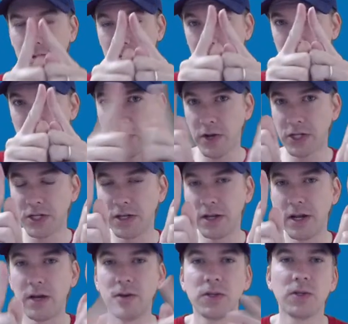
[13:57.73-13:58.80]
stretching
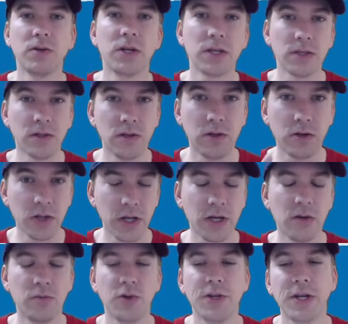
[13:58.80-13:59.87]
it out so it doesn't look
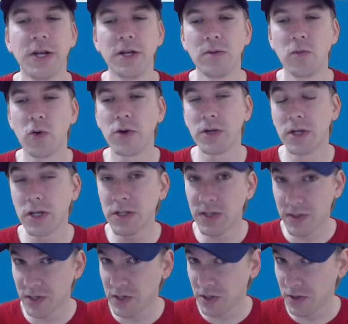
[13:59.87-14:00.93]
like a bullet anymore. It does
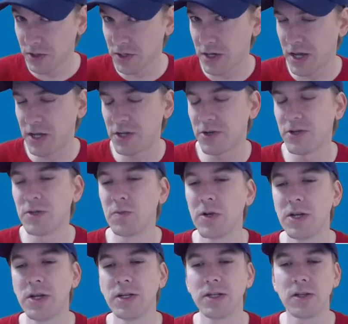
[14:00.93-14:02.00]
still look dangerous,
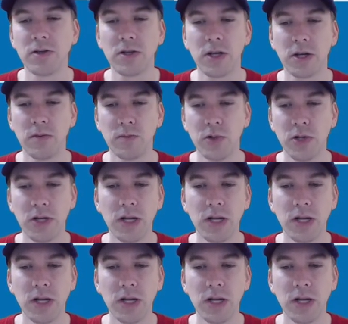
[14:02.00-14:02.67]
but it doesn't look like a bullet.